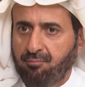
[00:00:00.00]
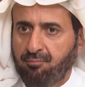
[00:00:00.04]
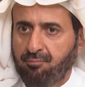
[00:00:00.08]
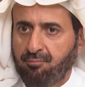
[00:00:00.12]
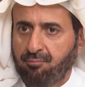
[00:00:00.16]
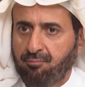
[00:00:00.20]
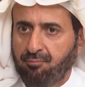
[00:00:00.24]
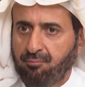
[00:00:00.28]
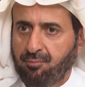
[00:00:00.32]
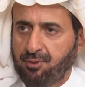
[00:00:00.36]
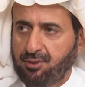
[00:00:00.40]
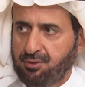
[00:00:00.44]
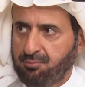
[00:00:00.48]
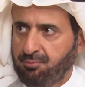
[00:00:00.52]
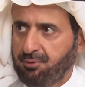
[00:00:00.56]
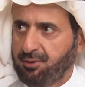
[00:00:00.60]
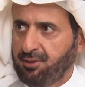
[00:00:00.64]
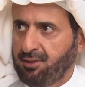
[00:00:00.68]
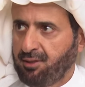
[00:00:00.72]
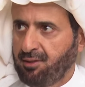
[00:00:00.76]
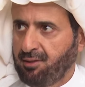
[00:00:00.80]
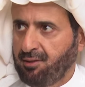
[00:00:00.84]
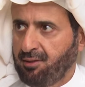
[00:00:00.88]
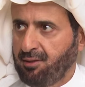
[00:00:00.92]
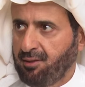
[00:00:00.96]
much
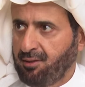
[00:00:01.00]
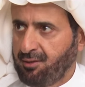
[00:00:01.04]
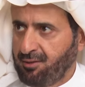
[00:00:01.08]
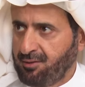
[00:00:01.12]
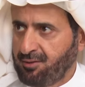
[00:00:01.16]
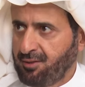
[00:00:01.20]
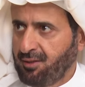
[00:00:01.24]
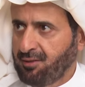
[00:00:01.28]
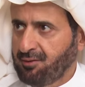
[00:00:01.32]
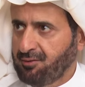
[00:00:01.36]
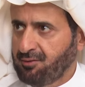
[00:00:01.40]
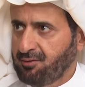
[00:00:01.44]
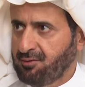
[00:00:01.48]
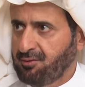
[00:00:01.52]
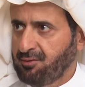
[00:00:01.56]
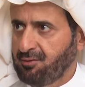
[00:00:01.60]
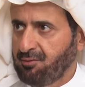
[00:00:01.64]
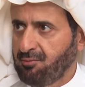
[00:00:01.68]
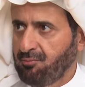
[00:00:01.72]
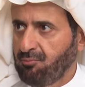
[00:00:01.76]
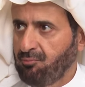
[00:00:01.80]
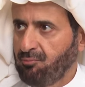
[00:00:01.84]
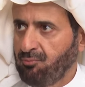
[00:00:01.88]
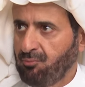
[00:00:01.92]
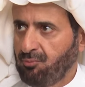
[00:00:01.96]
better results,
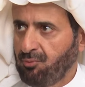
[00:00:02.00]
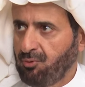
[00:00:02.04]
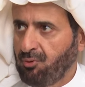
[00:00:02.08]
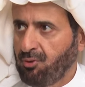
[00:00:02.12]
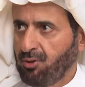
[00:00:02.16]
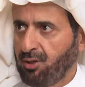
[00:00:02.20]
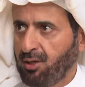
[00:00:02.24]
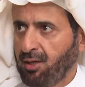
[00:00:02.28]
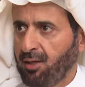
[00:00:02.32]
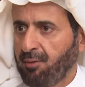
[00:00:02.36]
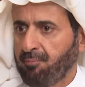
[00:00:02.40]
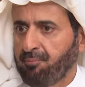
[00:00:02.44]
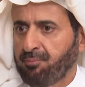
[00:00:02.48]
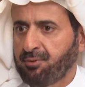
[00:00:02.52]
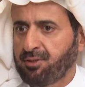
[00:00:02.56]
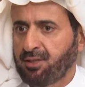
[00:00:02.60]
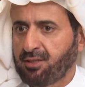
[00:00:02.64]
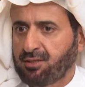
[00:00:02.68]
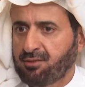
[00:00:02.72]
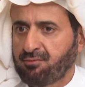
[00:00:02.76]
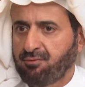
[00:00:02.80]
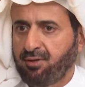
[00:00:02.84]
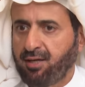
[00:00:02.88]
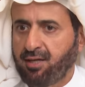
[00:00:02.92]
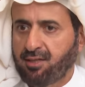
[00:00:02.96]
more
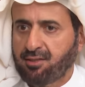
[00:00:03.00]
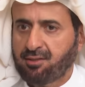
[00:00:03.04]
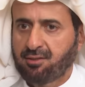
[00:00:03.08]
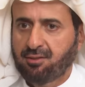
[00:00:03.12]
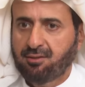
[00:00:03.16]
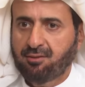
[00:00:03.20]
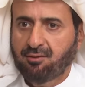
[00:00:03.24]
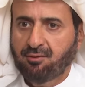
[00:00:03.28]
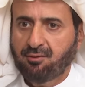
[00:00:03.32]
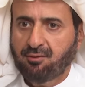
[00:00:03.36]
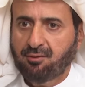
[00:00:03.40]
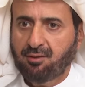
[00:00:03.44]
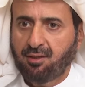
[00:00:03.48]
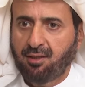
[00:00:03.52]
satisfactions,